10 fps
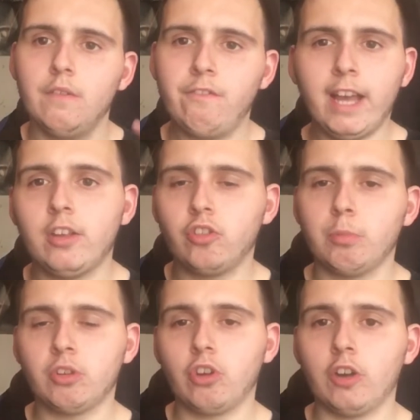Thank you so
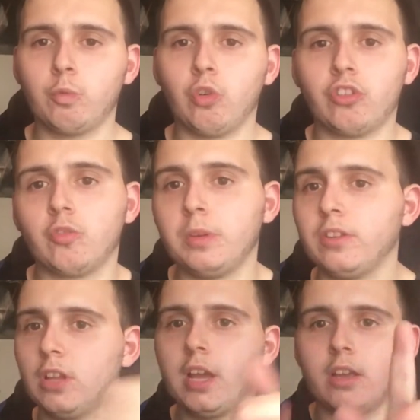much guys for watching this. Please
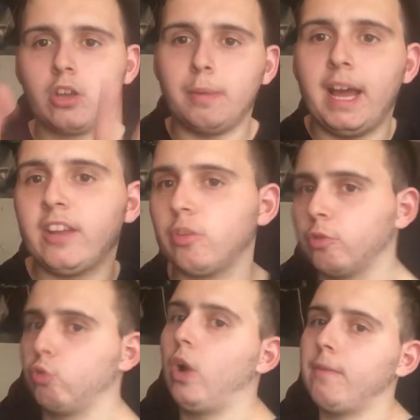like, comment and
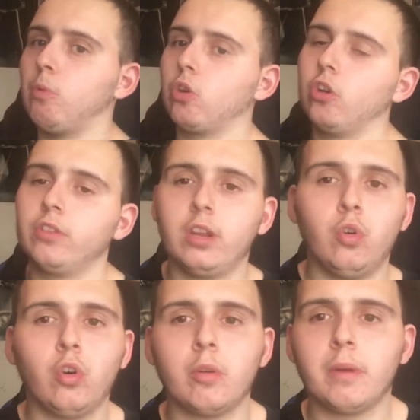subscribe for more content.
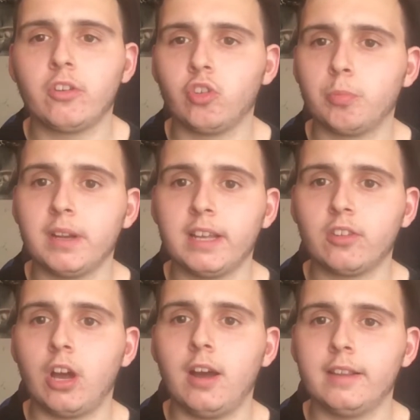All of my social media links
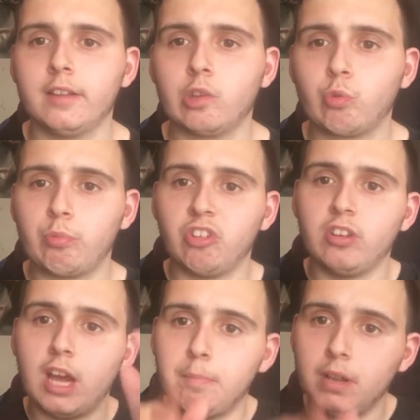are in the description down